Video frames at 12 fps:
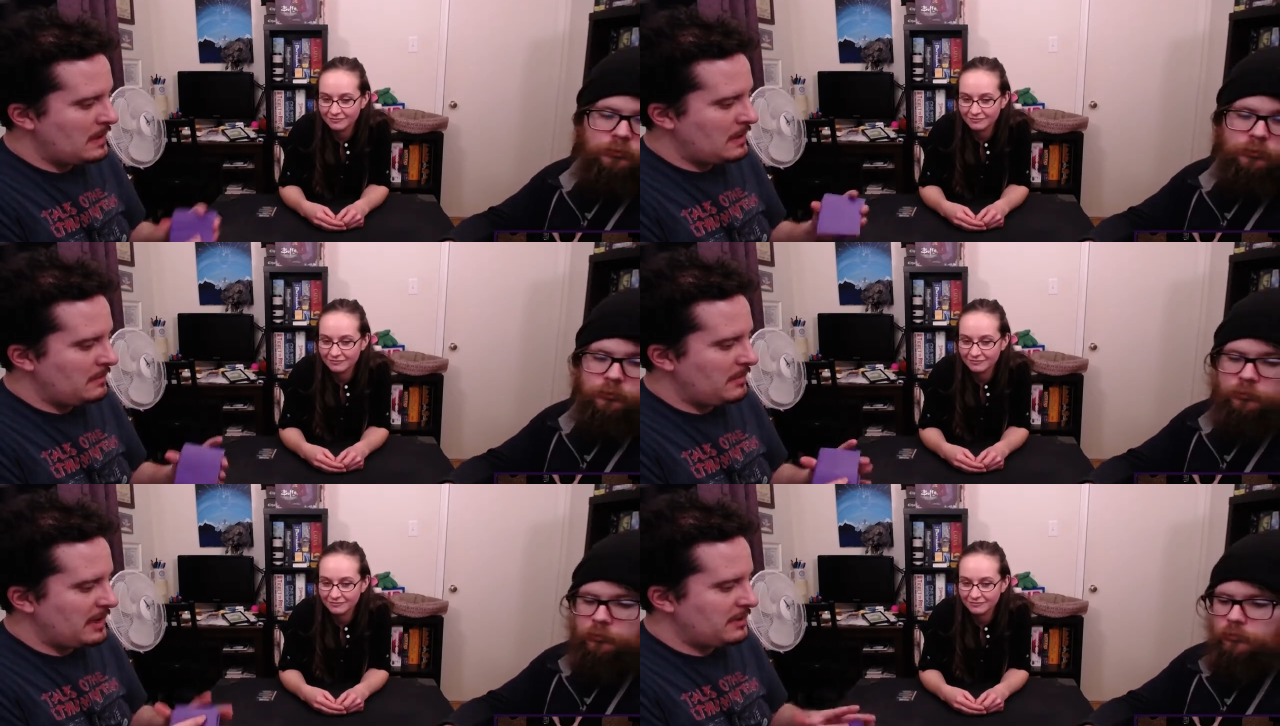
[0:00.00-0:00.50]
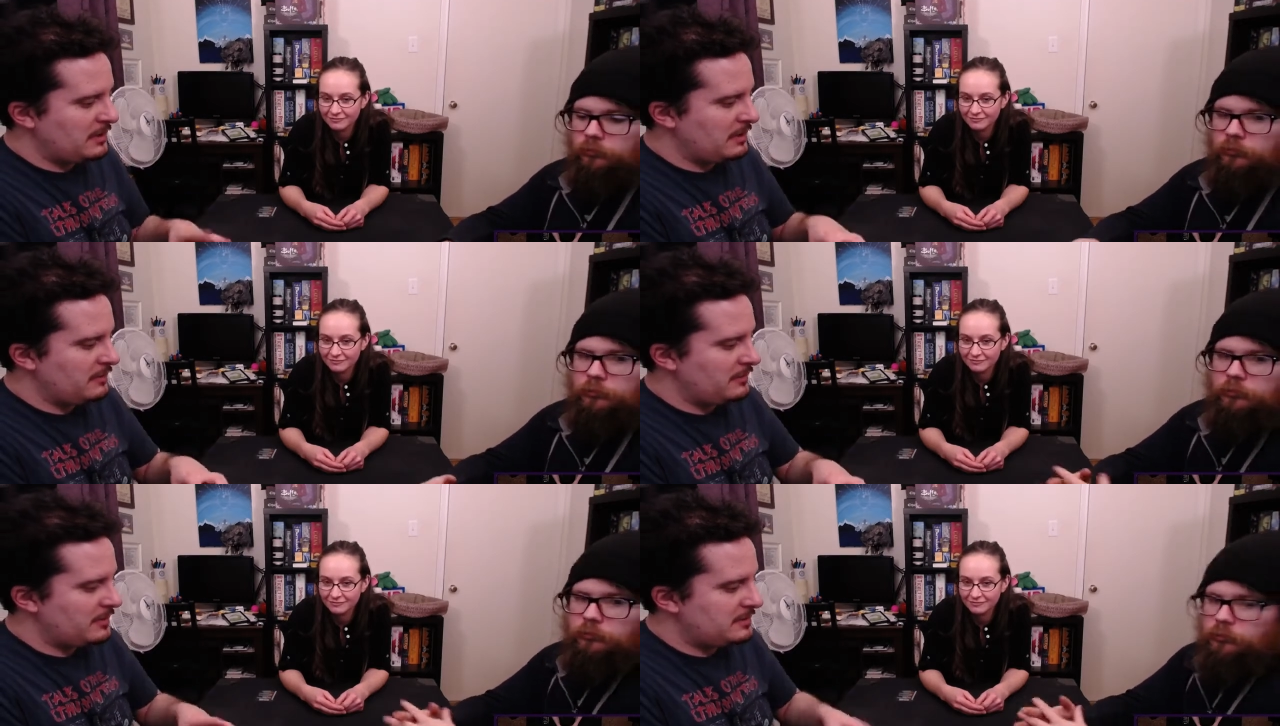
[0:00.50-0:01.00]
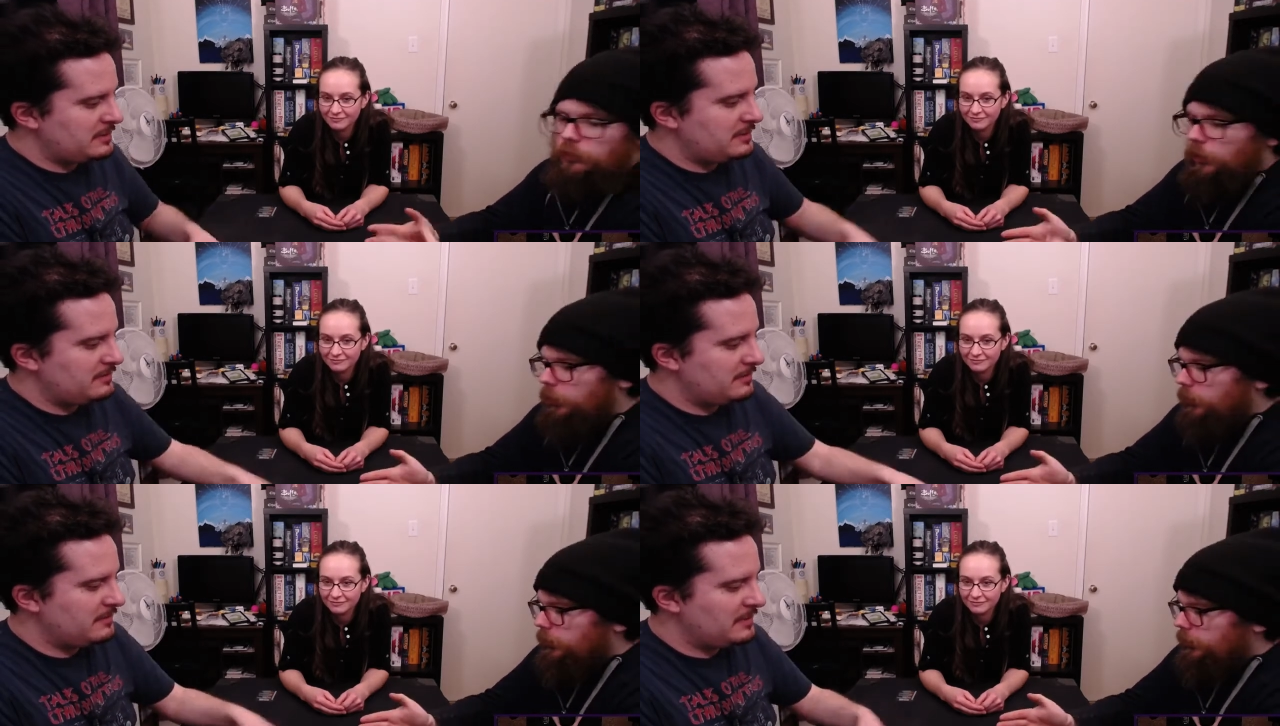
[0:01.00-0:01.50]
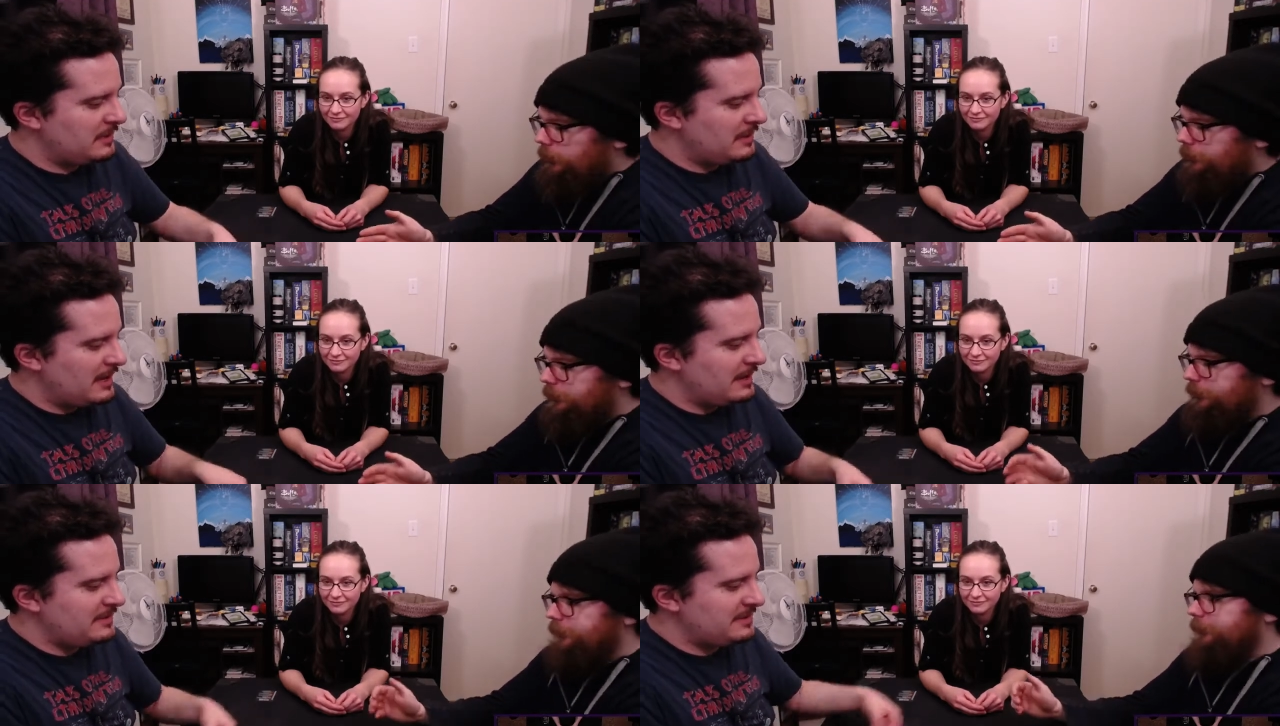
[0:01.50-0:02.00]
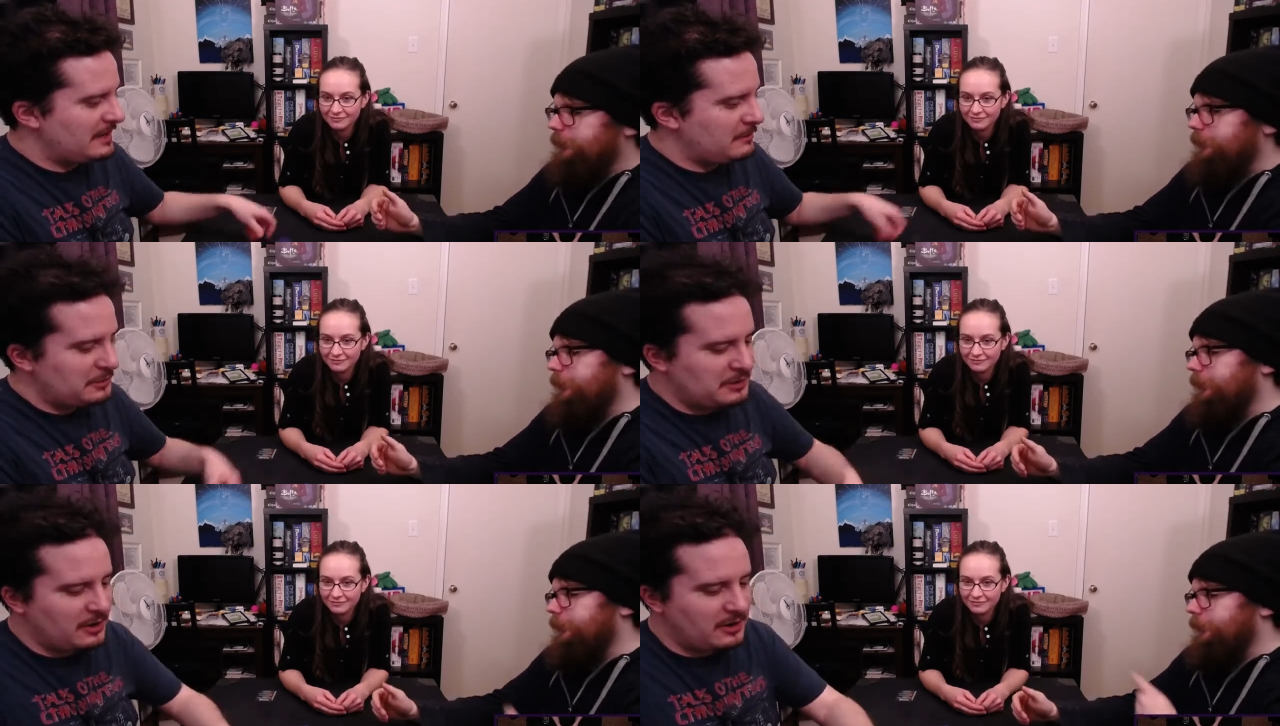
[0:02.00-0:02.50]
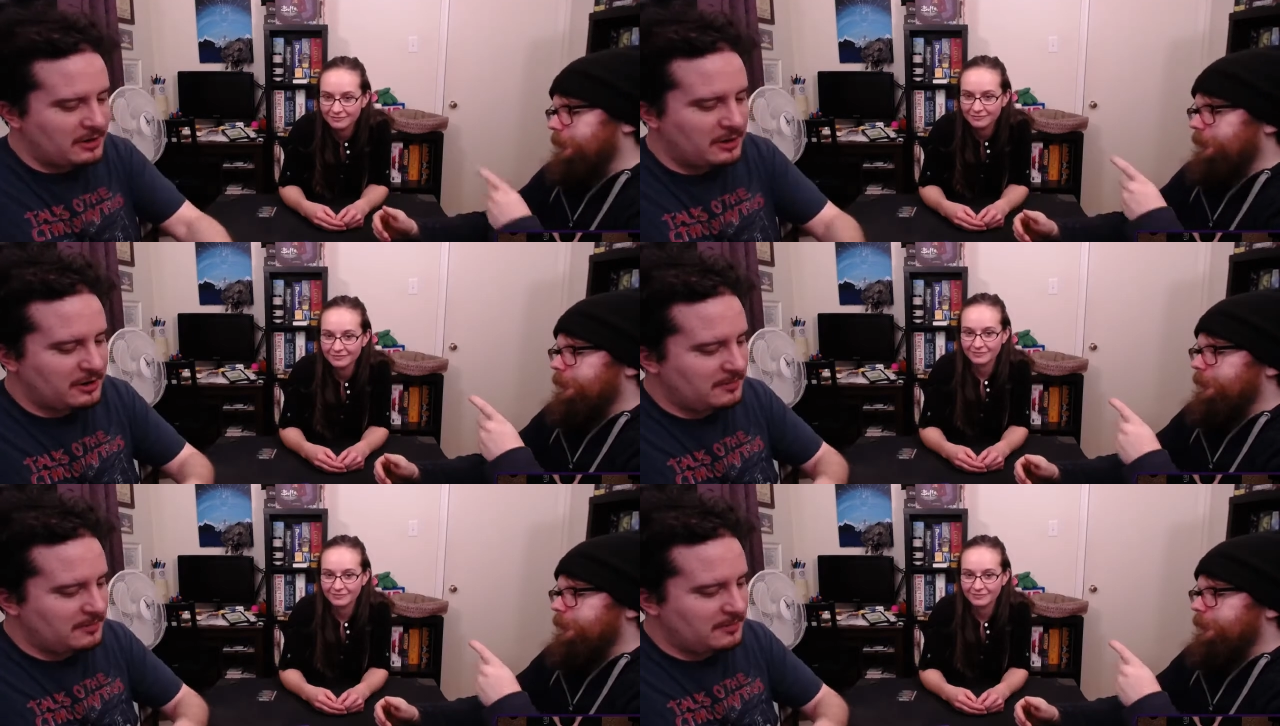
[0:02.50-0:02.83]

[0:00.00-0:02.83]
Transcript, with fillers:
Speaker 1: Mike, you go first. And this time I'll target her.